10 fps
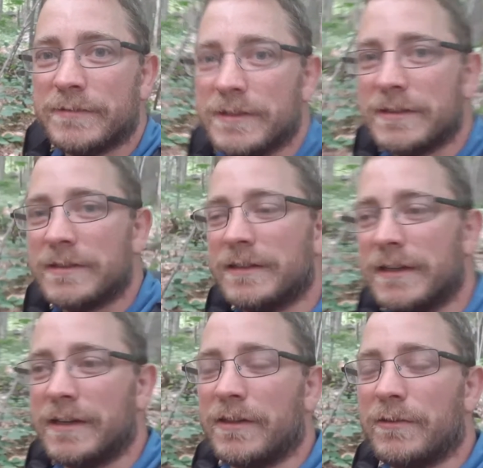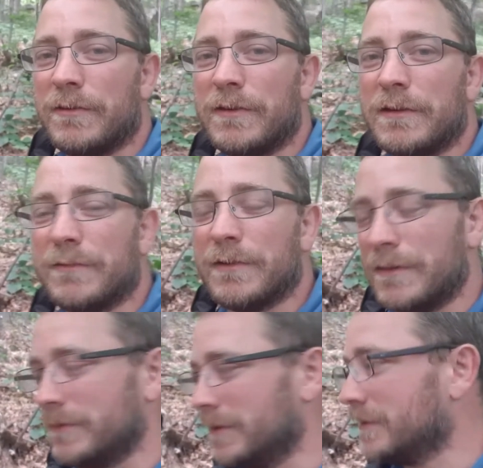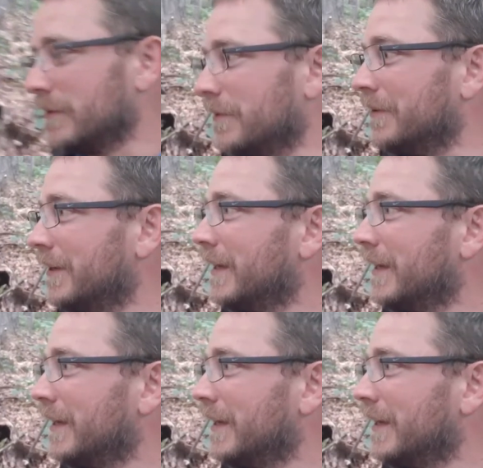just 3 feet in front of you. So